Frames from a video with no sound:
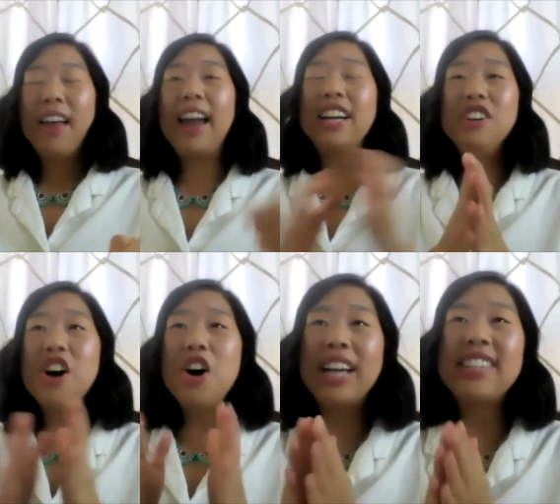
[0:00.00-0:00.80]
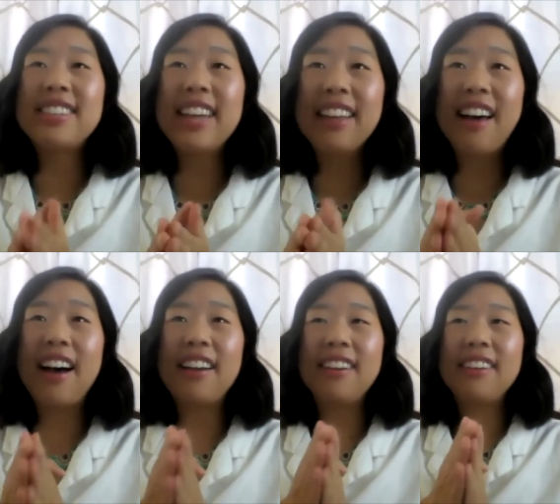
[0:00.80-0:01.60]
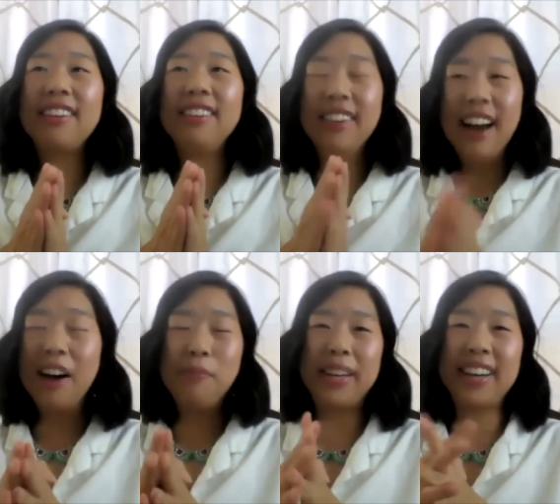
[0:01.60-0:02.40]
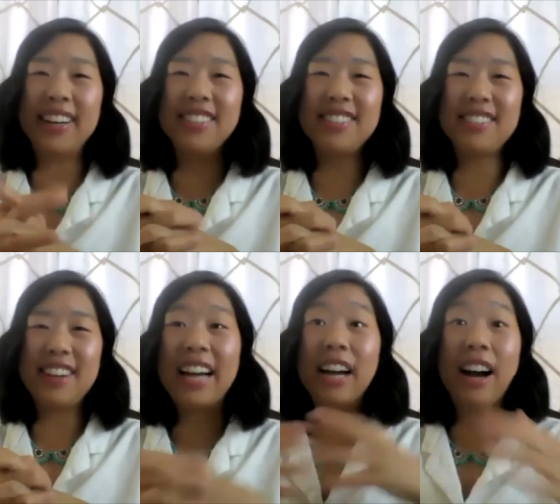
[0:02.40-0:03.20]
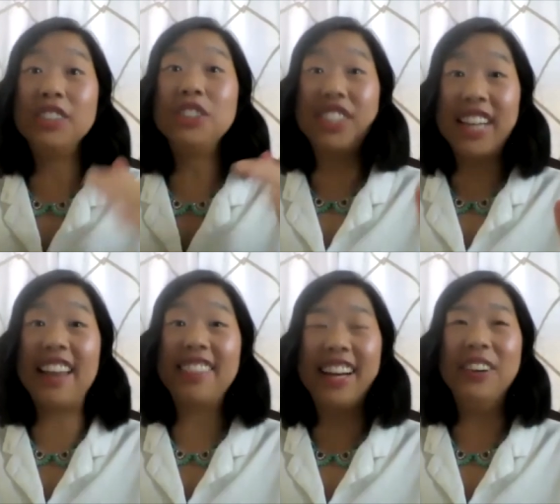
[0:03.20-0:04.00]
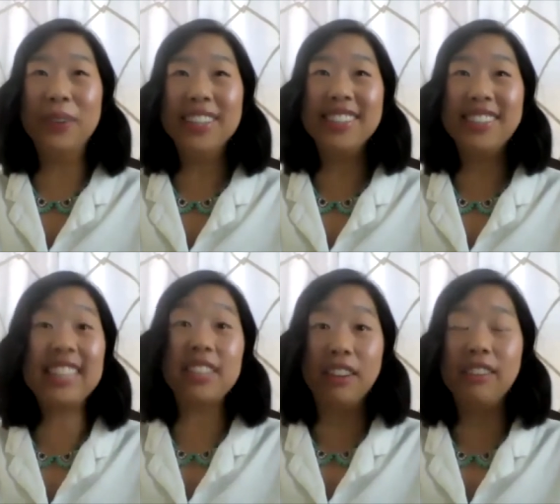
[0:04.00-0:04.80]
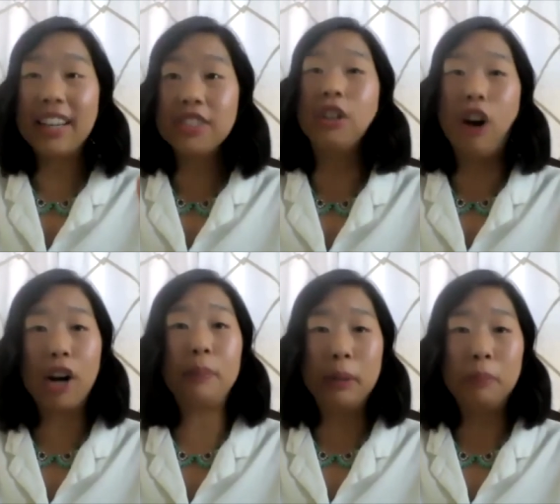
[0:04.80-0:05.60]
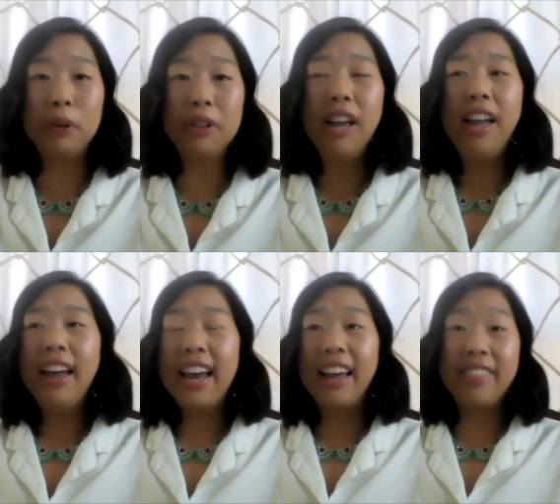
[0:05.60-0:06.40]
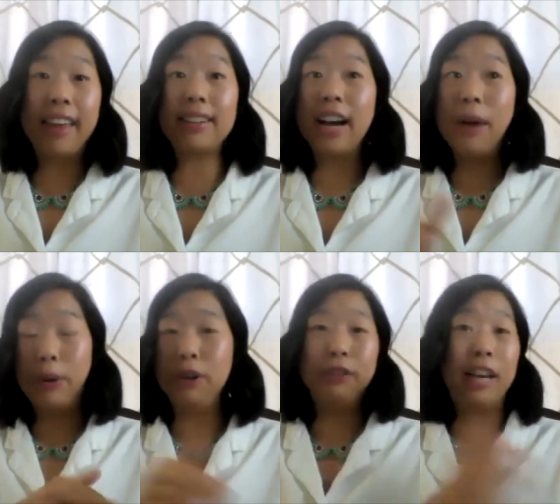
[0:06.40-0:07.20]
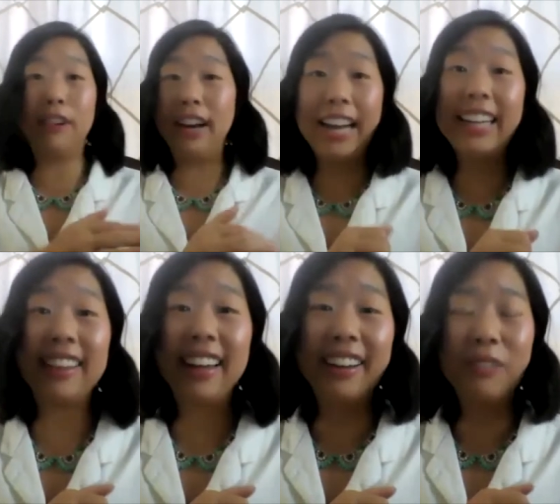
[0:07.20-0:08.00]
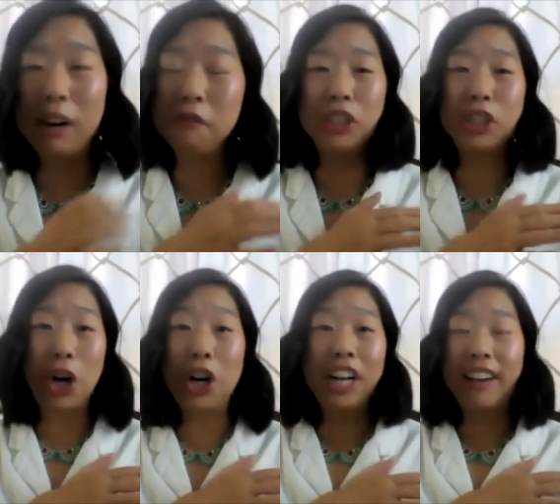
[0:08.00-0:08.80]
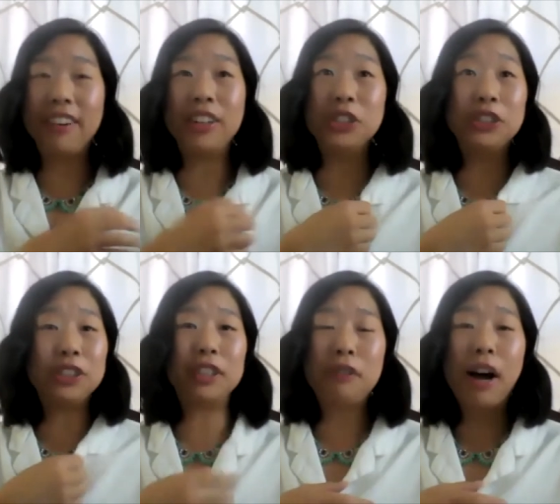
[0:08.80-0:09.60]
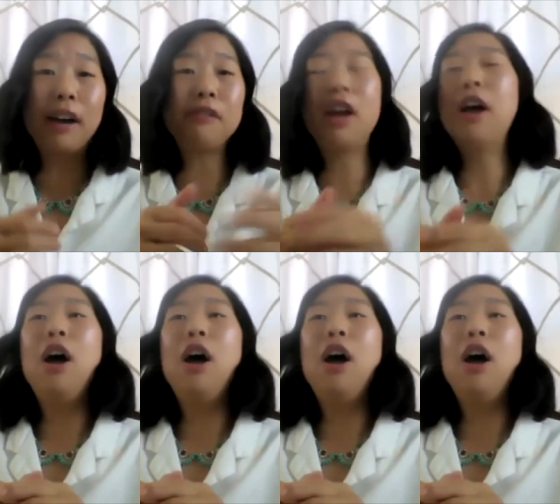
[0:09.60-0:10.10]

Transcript: And I know I say that not because I understand that it was it's a that's a lot of people and at that time I would have given anything when I first started to have 135